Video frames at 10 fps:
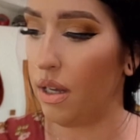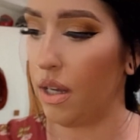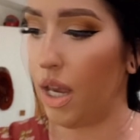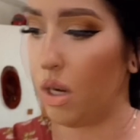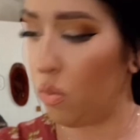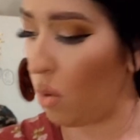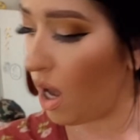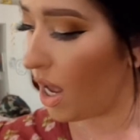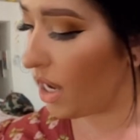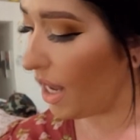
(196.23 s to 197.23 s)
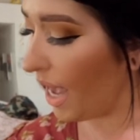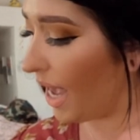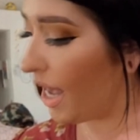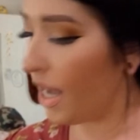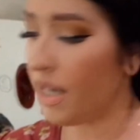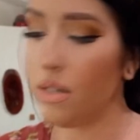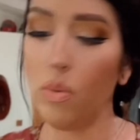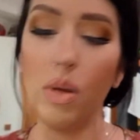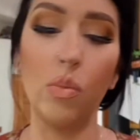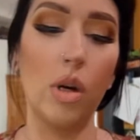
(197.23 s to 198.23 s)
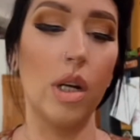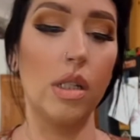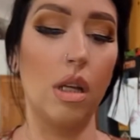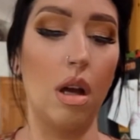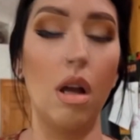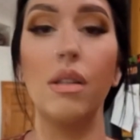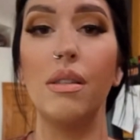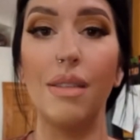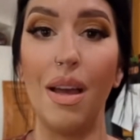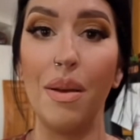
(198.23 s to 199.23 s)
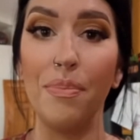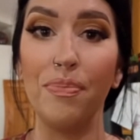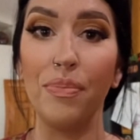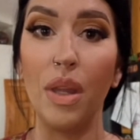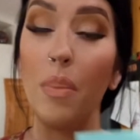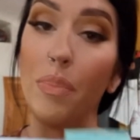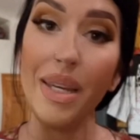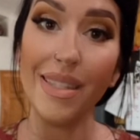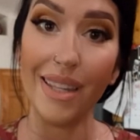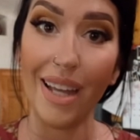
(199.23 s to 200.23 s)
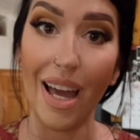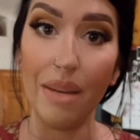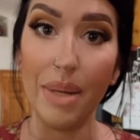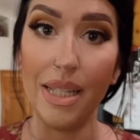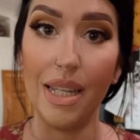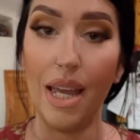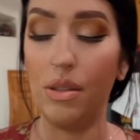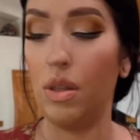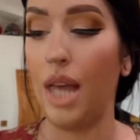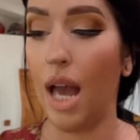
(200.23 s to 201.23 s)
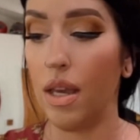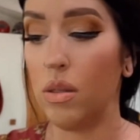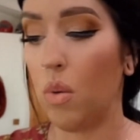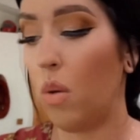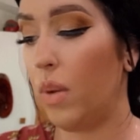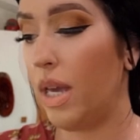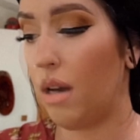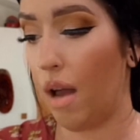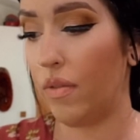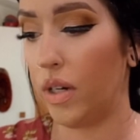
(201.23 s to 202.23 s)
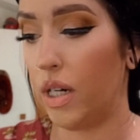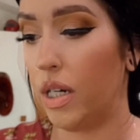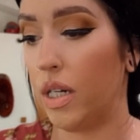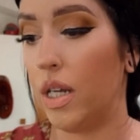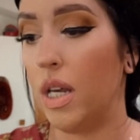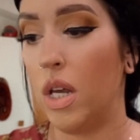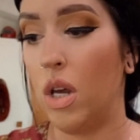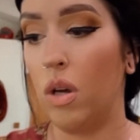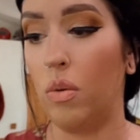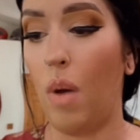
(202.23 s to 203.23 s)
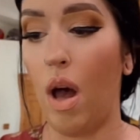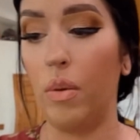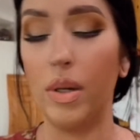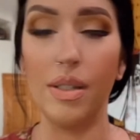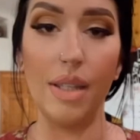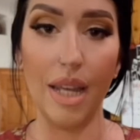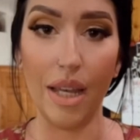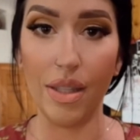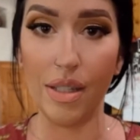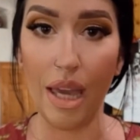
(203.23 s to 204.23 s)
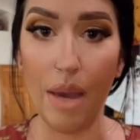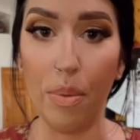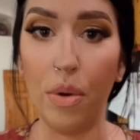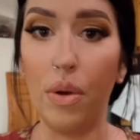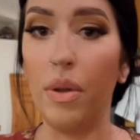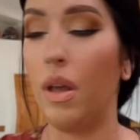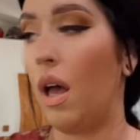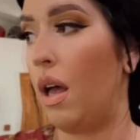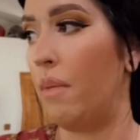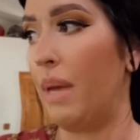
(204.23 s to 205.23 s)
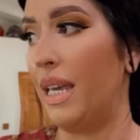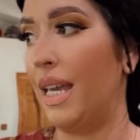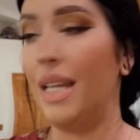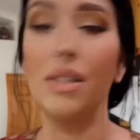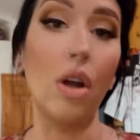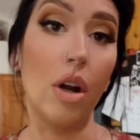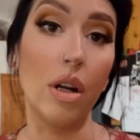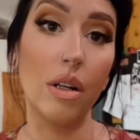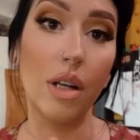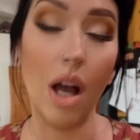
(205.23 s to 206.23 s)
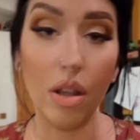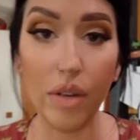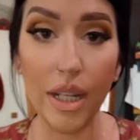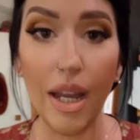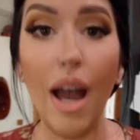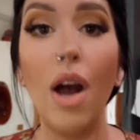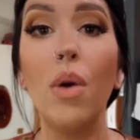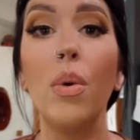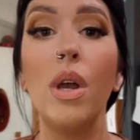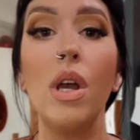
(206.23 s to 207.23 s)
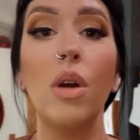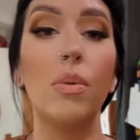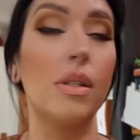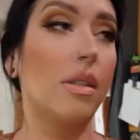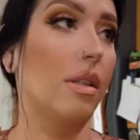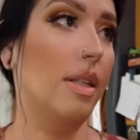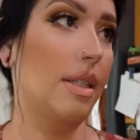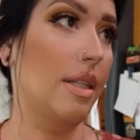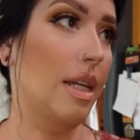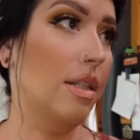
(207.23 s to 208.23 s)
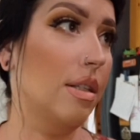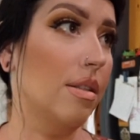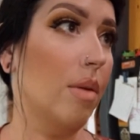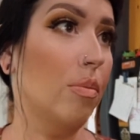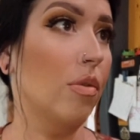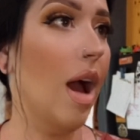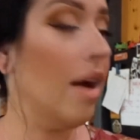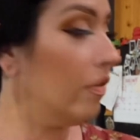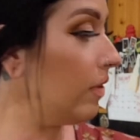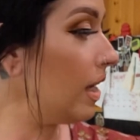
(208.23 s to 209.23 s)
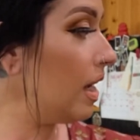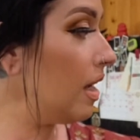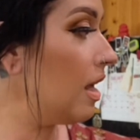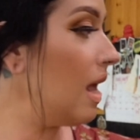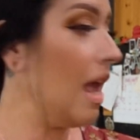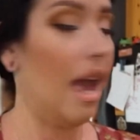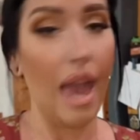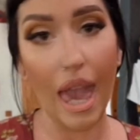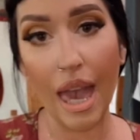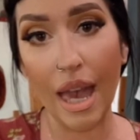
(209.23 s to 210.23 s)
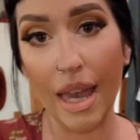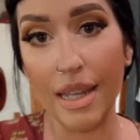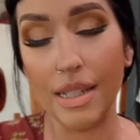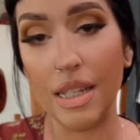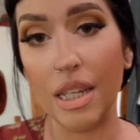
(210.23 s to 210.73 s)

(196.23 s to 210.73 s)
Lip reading: in one. And we worked on some Beast Academy today. So that is what we covered while we're sitting at the table. My kids are coloring now. We're still listening to some Rafi. And